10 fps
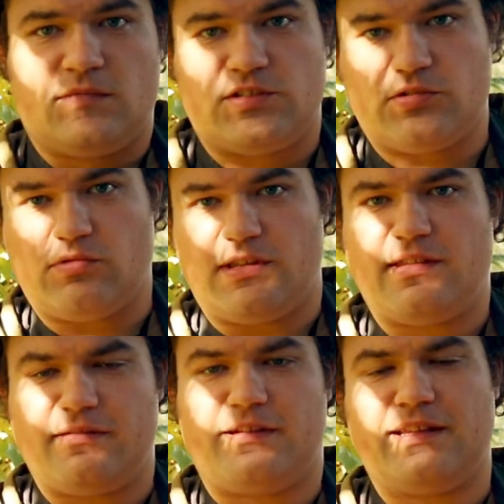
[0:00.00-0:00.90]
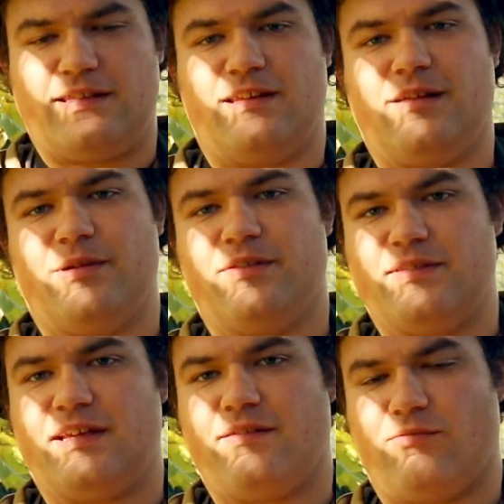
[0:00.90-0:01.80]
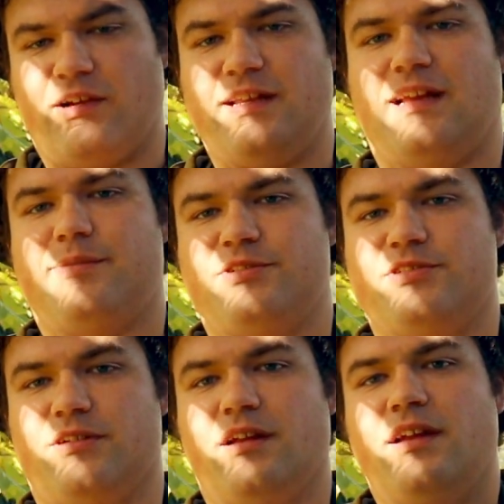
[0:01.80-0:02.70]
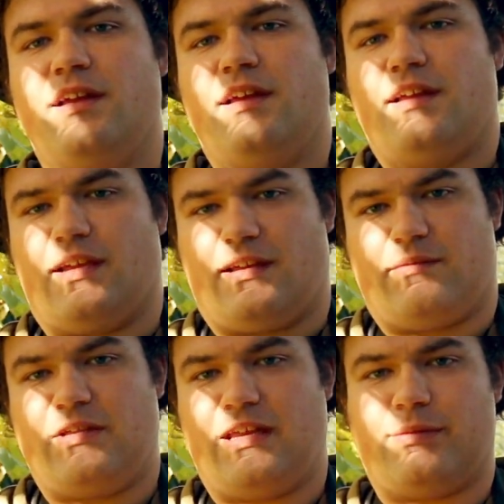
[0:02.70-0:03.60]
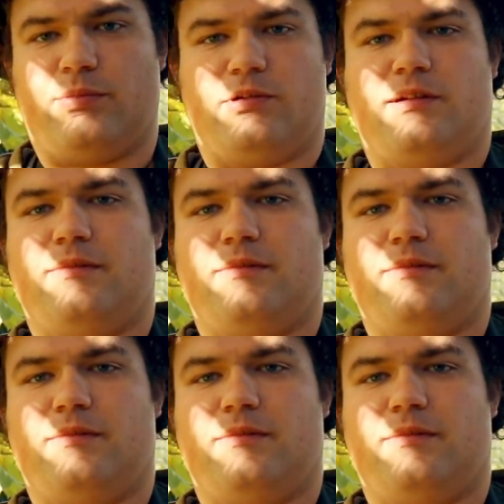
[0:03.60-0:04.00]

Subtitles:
So one great thing about that wide aperture and being able to blur out